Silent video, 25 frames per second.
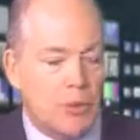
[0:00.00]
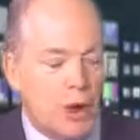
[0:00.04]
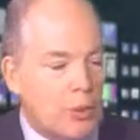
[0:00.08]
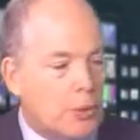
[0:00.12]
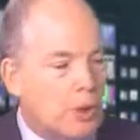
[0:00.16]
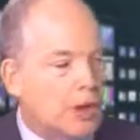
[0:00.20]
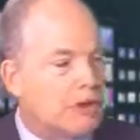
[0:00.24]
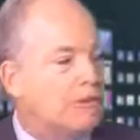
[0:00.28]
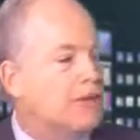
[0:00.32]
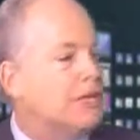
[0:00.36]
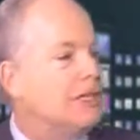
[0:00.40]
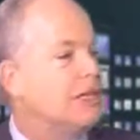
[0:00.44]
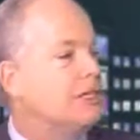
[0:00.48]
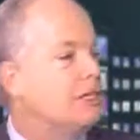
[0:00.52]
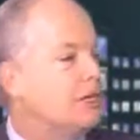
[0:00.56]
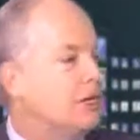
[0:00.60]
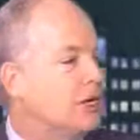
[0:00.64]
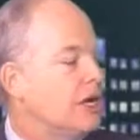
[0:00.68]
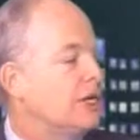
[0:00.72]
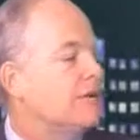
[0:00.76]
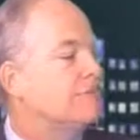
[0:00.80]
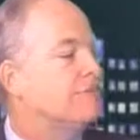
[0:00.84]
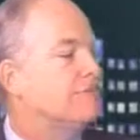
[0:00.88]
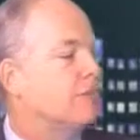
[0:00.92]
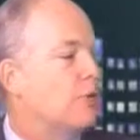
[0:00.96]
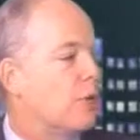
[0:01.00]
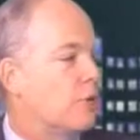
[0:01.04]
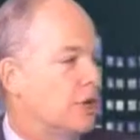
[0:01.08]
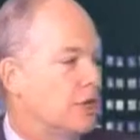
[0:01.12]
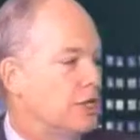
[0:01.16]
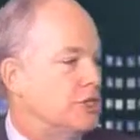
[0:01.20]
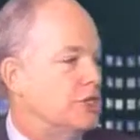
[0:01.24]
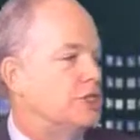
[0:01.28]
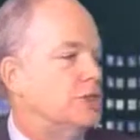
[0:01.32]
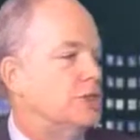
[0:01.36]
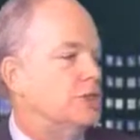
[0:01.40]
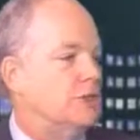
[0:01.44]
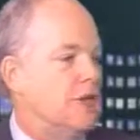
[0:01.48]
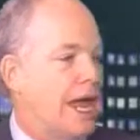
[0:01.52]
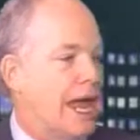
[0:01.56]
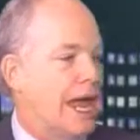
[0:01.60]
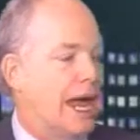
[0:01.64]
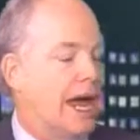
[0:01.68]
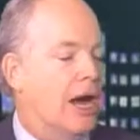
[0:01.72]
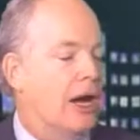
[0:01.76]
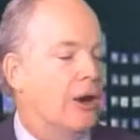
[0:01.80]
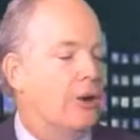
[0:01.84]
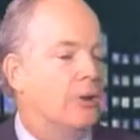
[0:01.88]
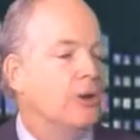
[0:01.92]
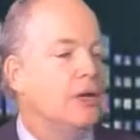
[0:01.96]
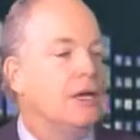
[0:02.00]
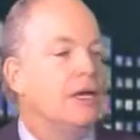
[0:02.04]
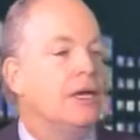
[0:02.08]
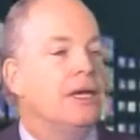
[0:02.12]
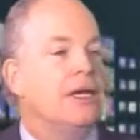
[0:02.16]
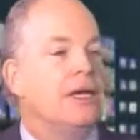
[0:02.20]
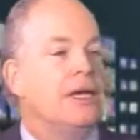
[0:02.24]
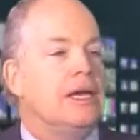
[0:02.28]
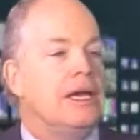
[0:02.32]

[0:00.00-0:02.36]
what we're really looking forward to now